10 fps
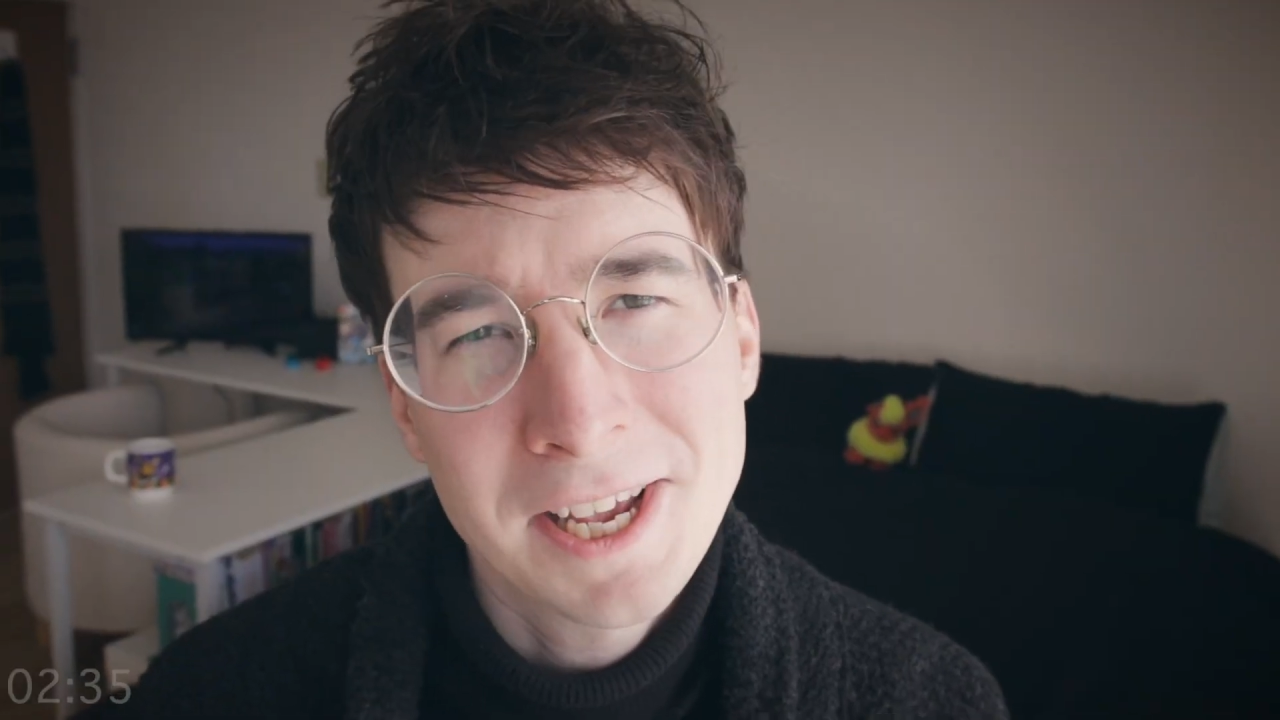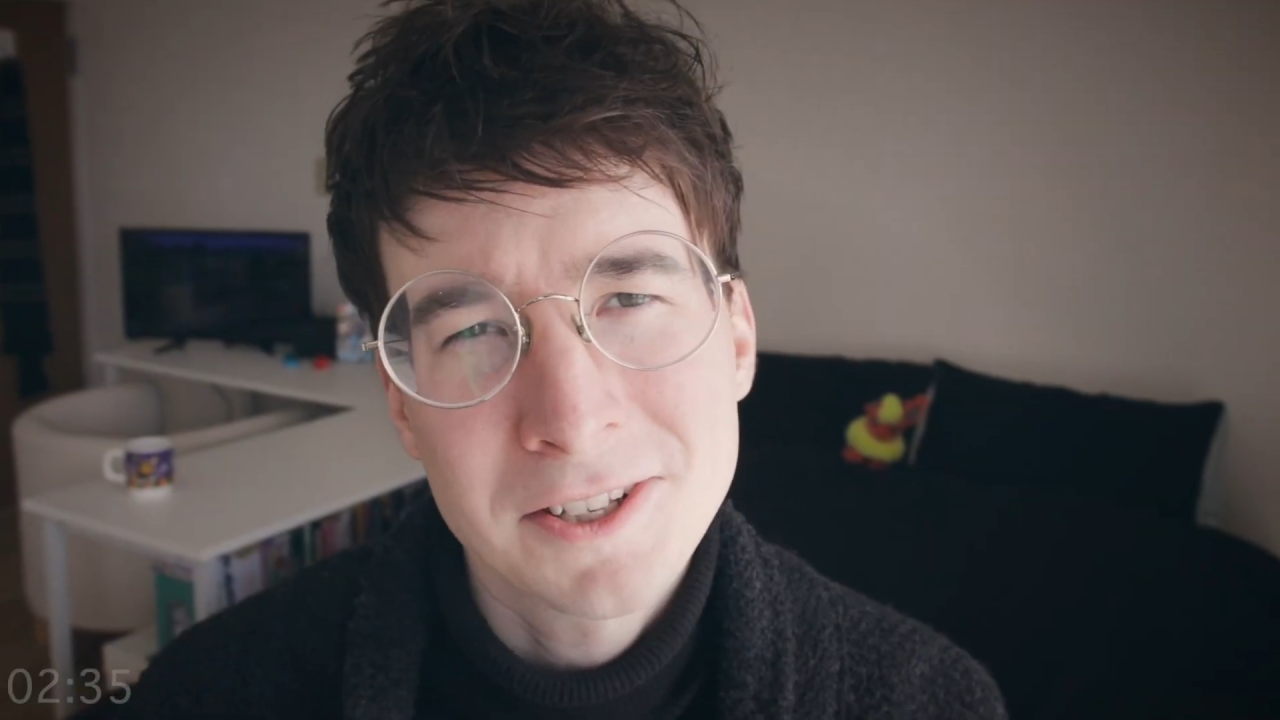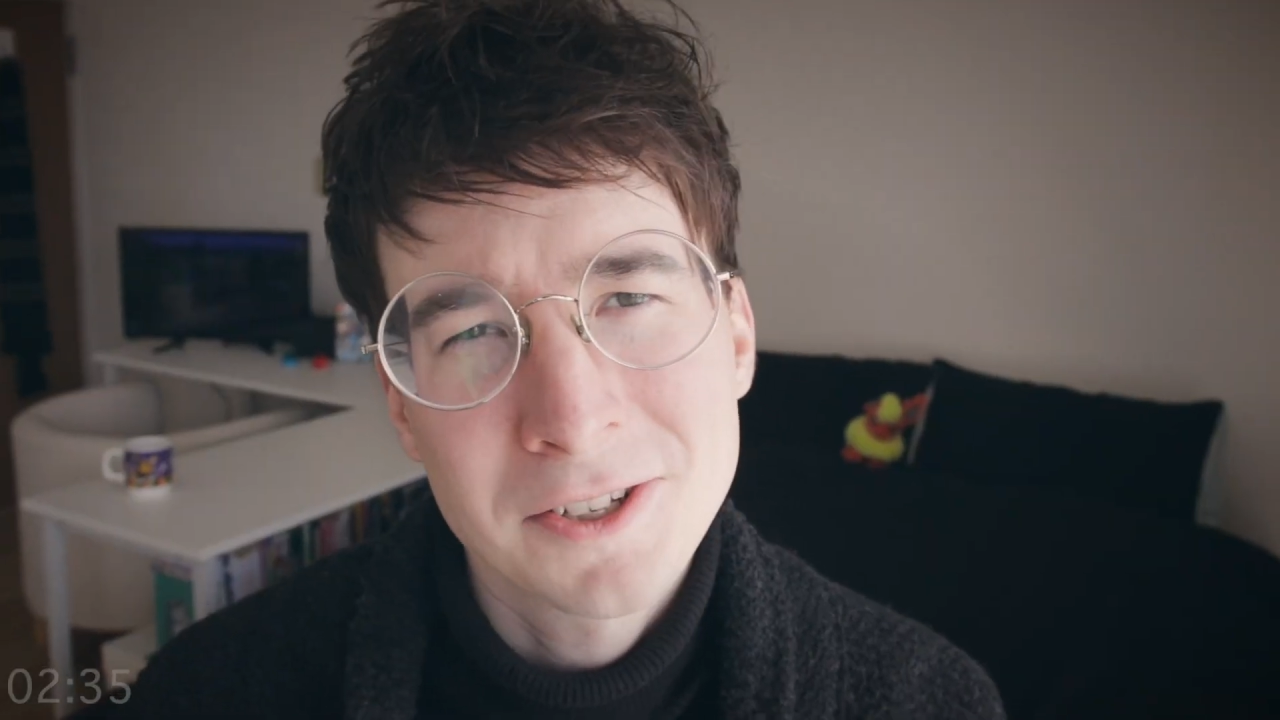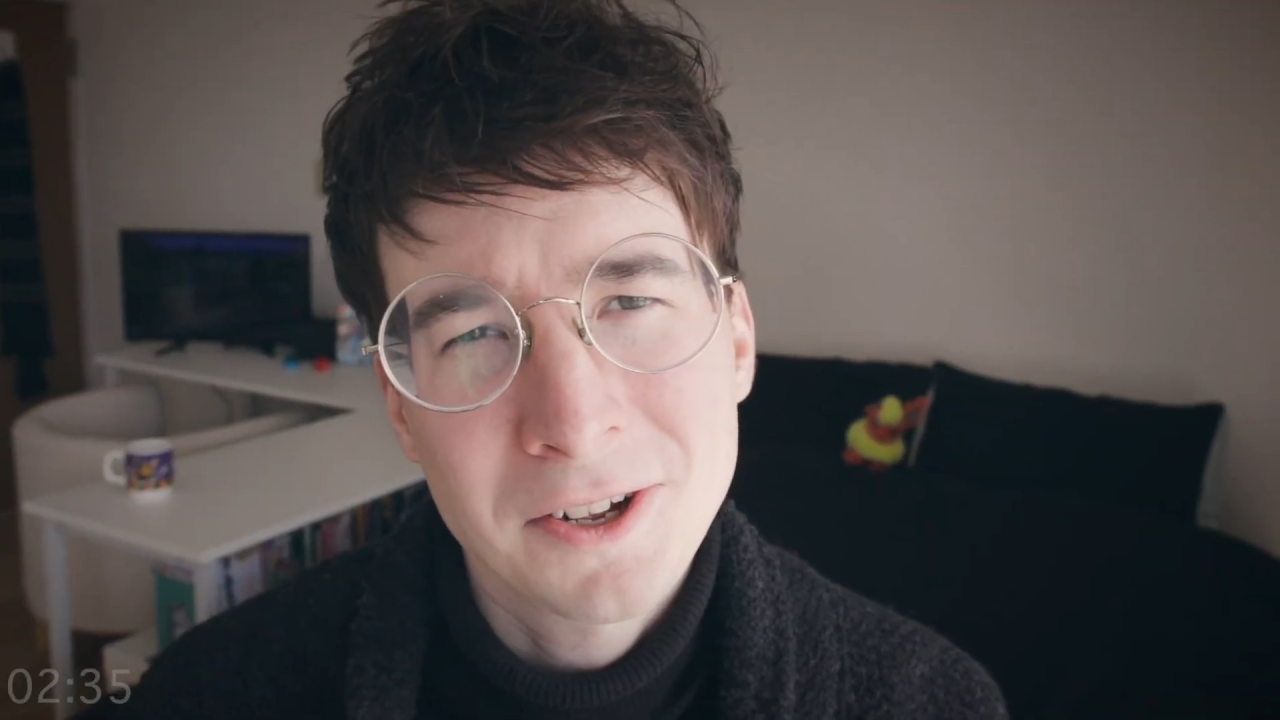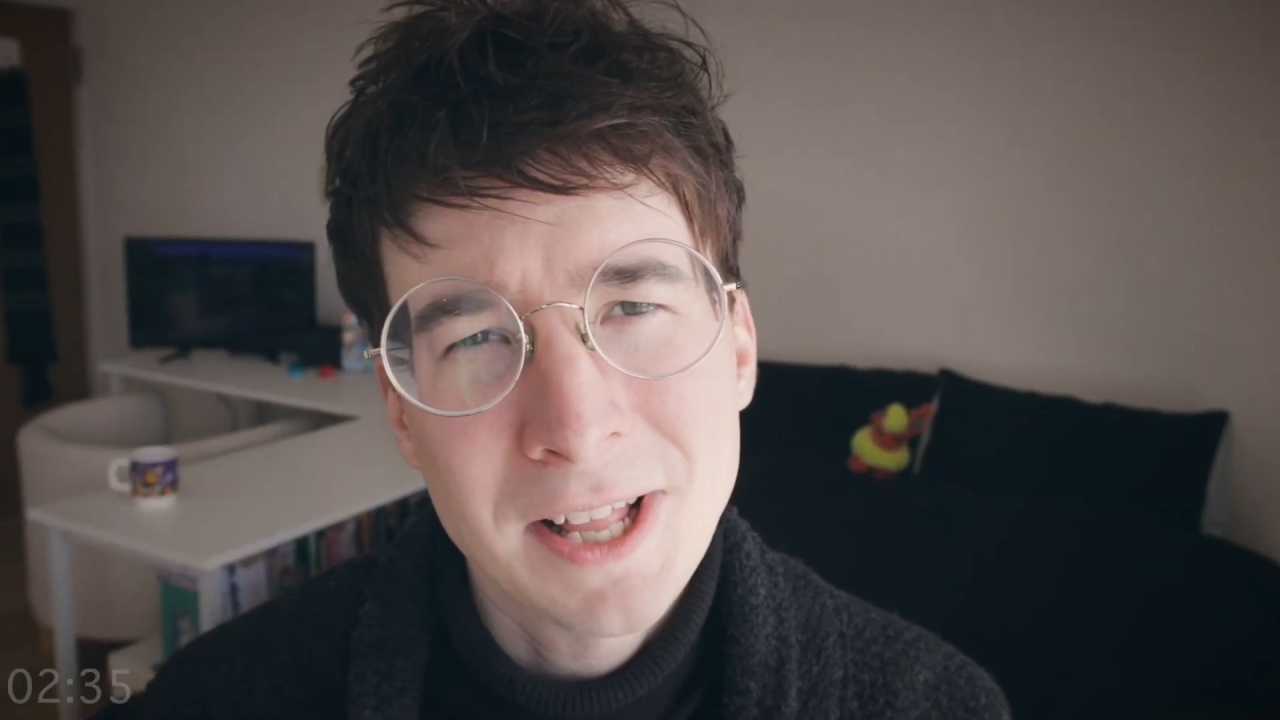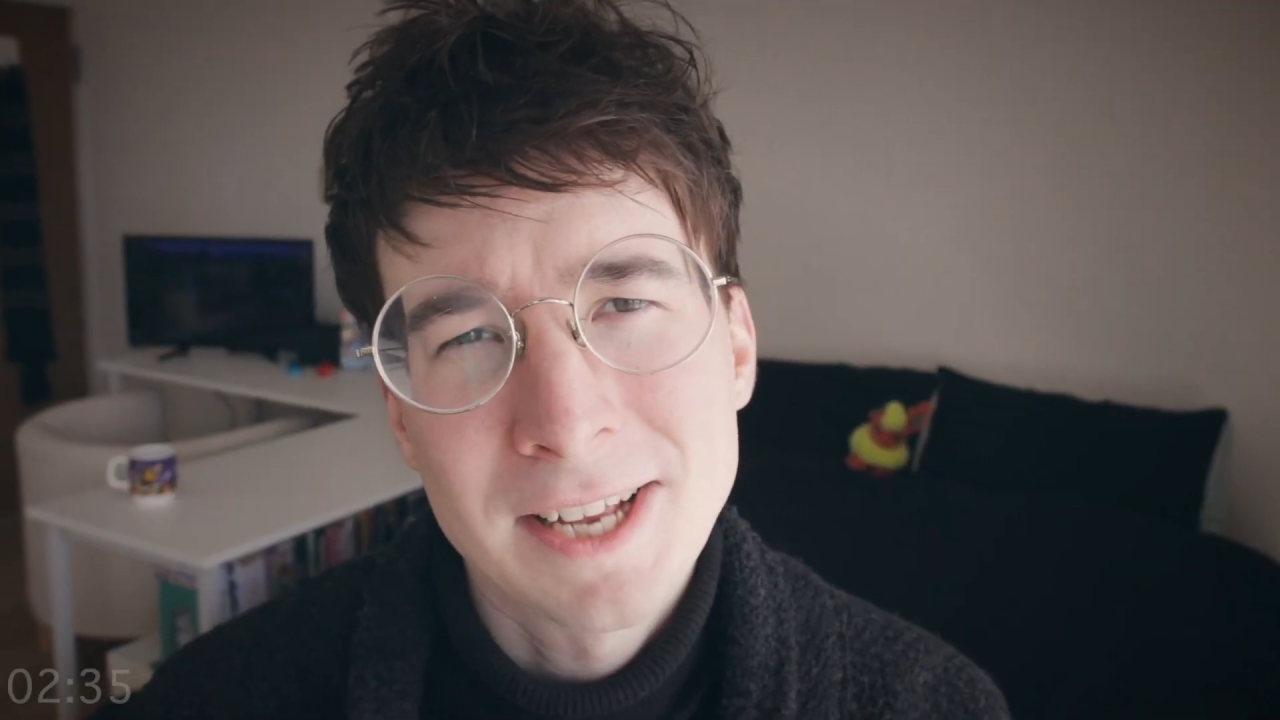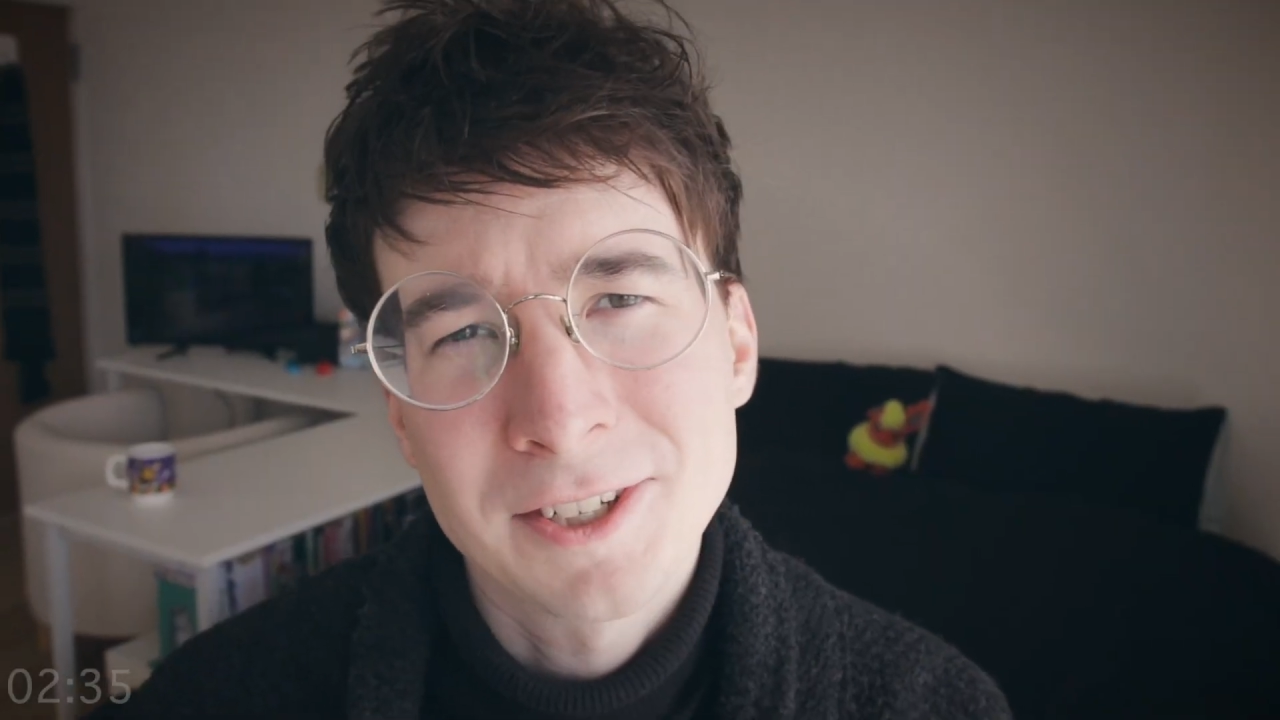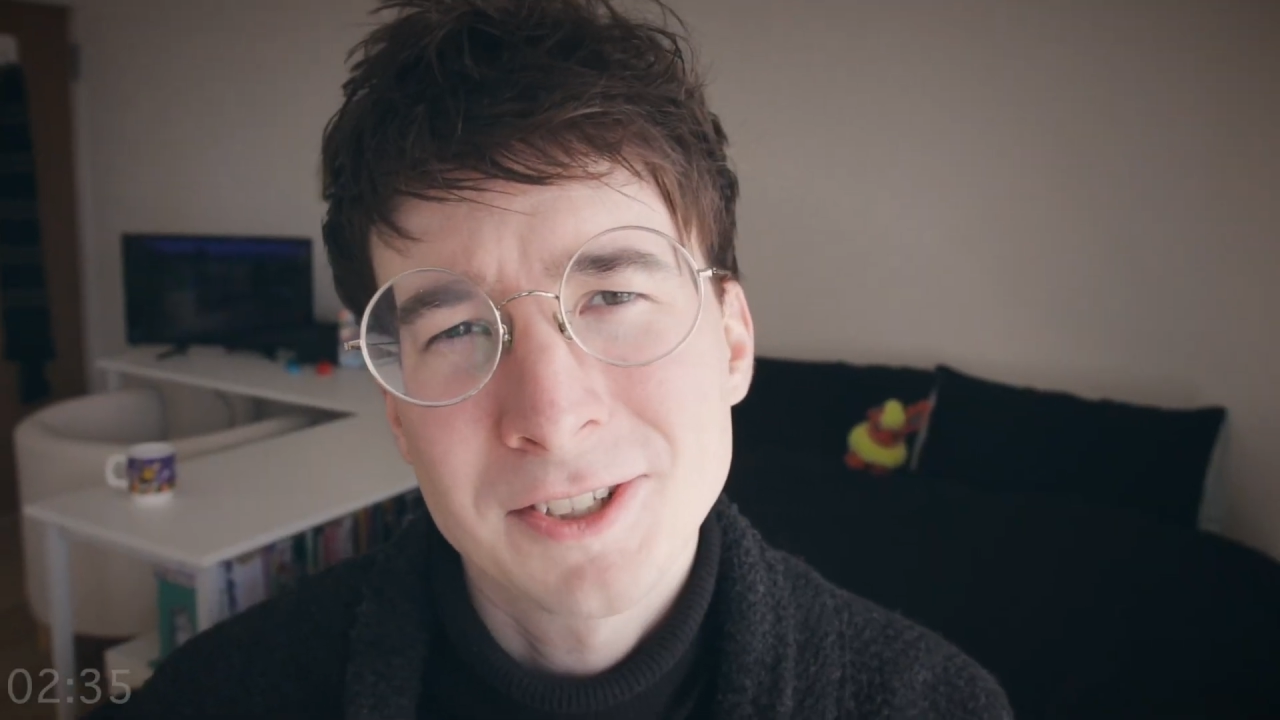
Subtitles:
gets classic